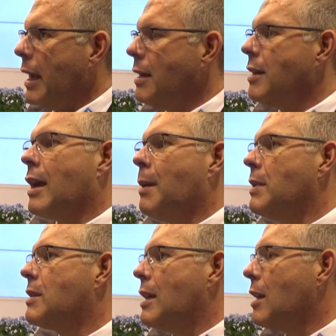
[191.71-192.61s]
anytime
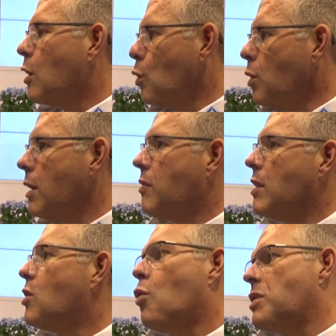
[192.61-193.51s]
is included
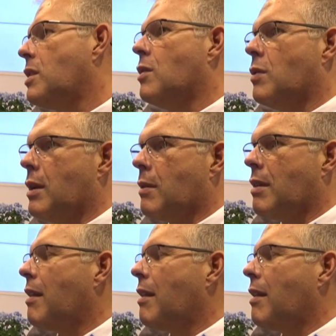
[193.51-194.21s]
the dosing unit.